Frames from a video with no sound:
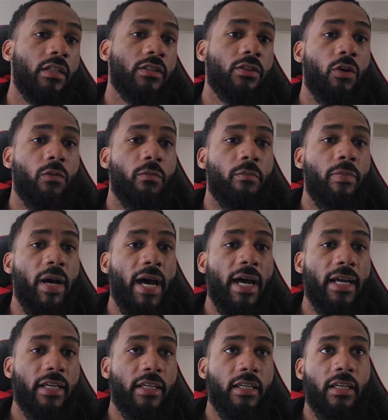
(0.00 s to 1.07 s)
So
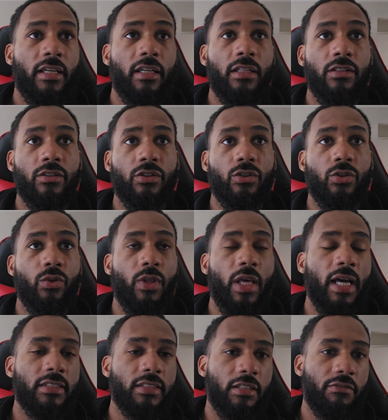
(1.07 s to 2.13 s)
back in
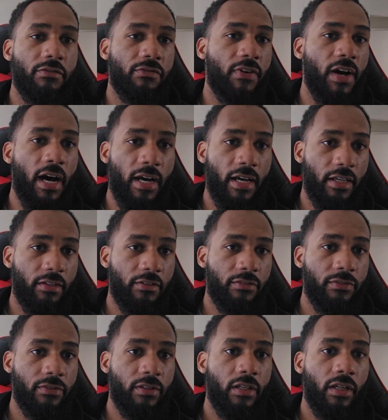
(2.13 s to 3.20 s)
2005,
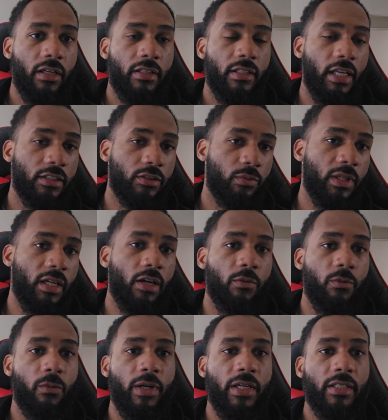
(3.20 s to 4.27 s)
that's when I
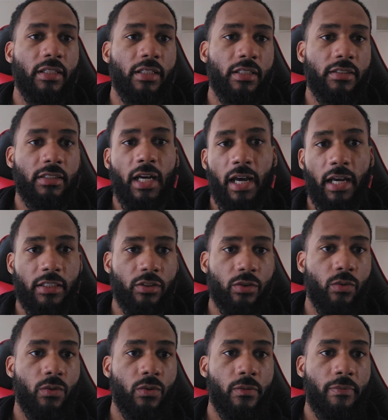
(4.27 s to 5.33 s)
went into high
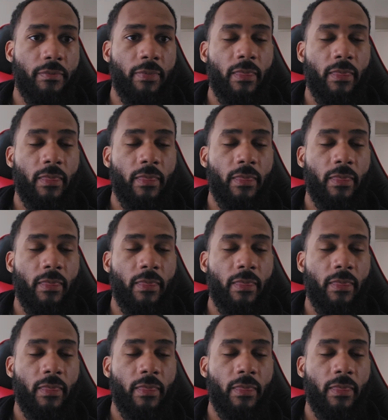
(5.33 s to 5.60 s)
school,